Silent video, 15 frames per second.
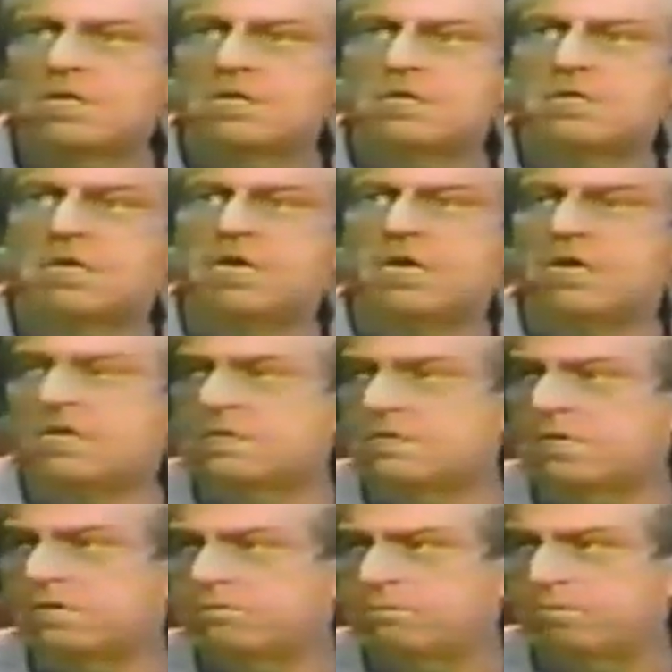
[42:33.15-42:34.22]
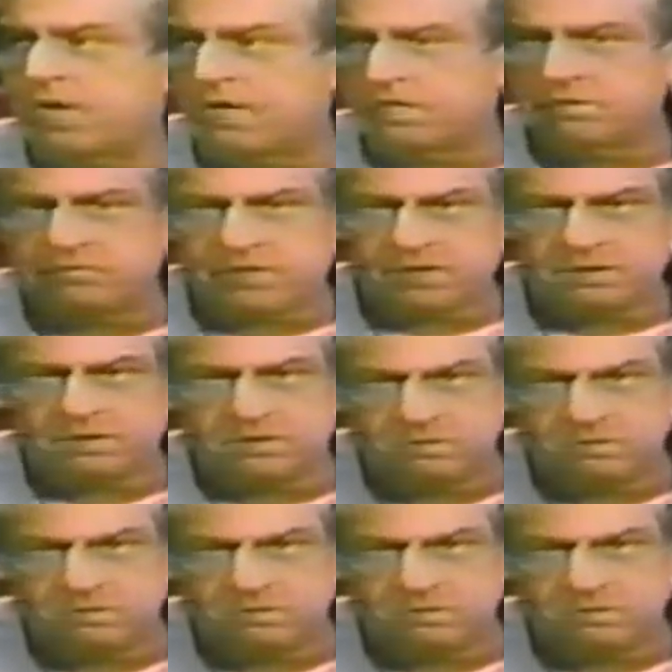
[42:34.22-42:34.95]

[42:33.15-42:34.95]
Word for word: the head of the Bank of England,